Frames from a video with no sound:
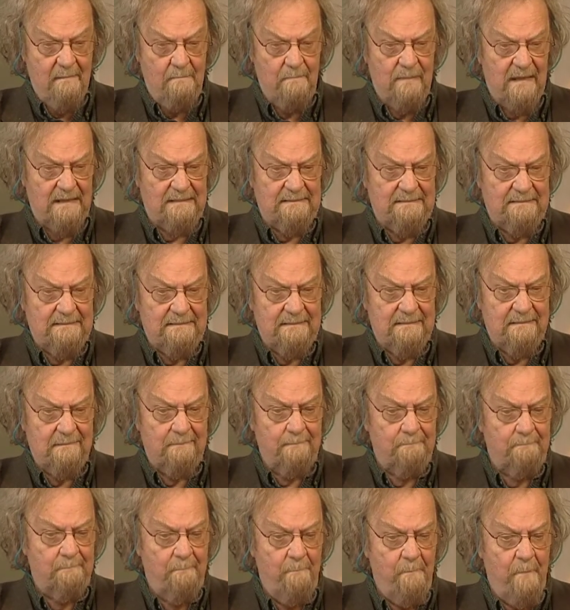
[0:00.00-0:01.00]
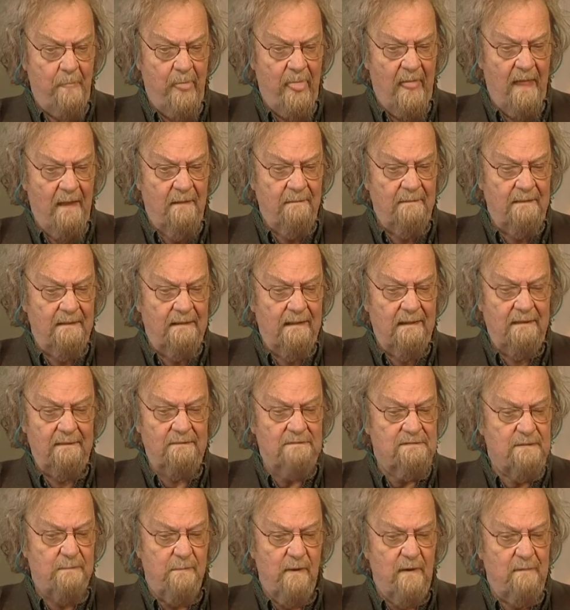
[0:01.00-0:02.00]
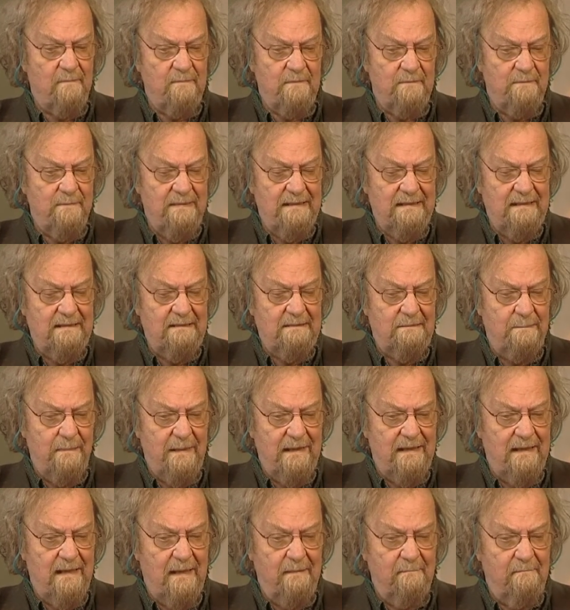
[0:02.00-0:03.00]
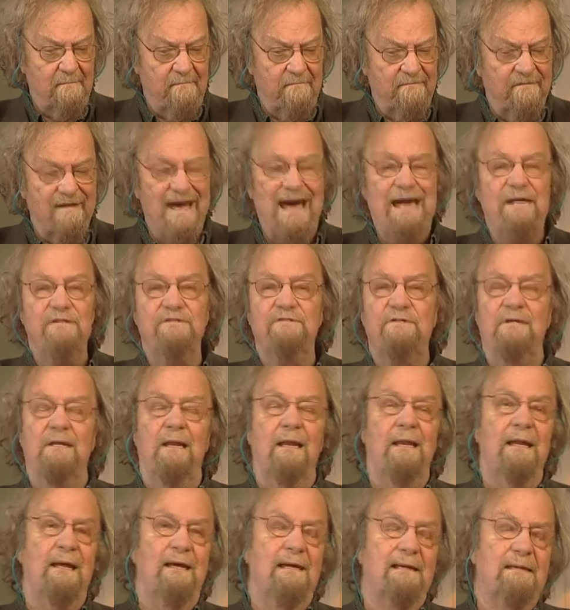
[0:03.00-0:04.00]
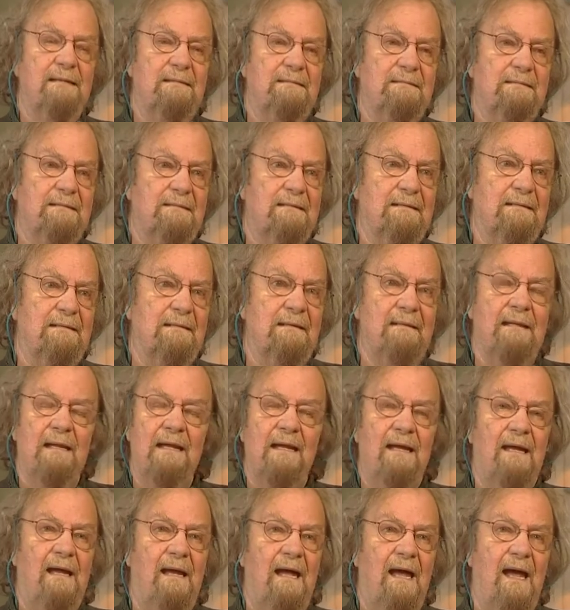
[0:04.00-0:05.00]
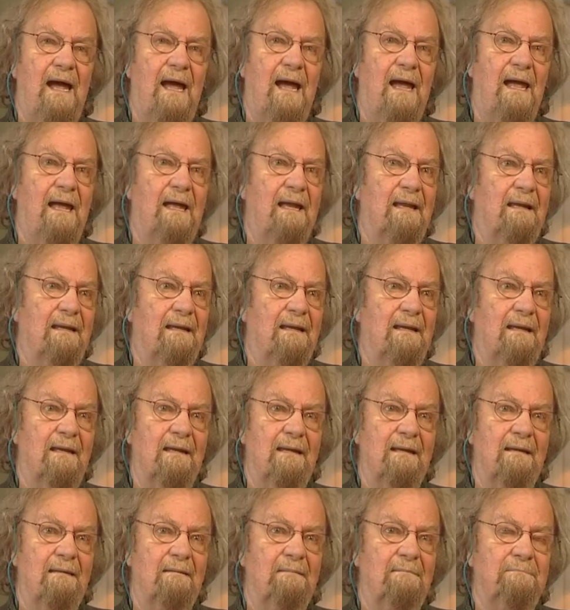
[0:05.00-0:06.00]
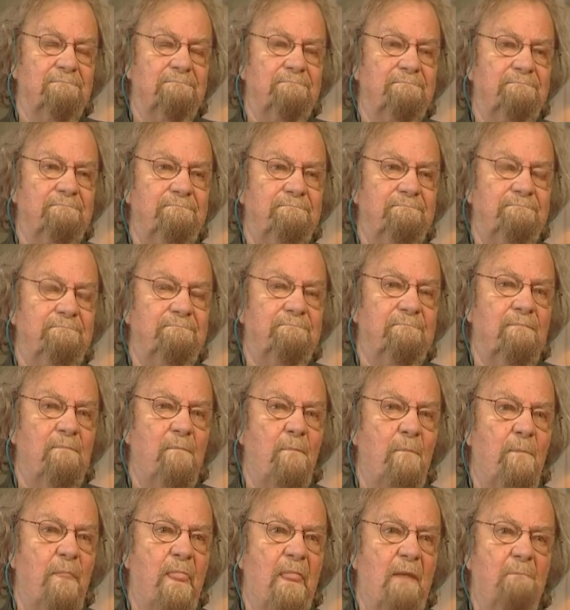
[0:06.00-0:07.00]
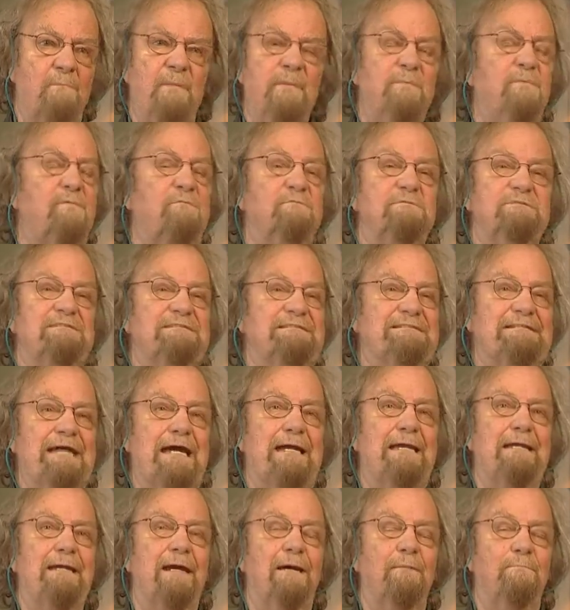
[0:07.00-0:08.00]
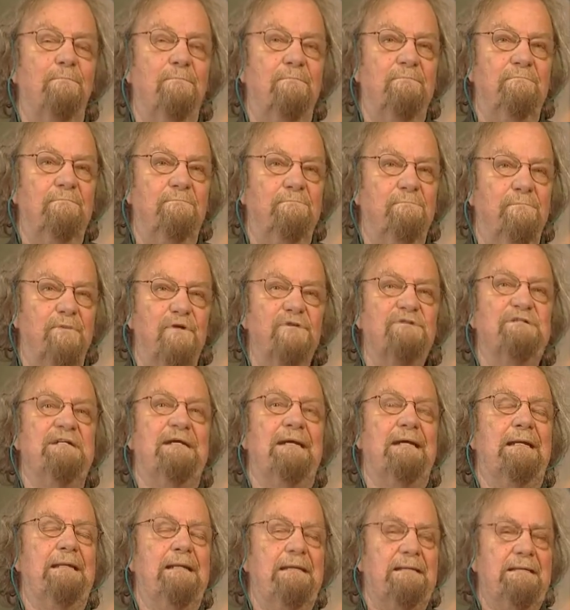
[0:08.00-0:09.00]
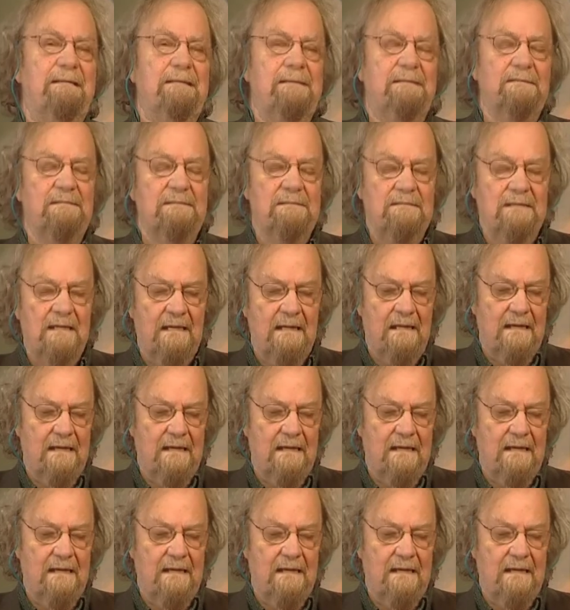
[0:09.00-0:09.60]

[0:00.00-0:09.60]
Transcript: But the English department meetings became factionalized, and people were standing up, bursting into tears.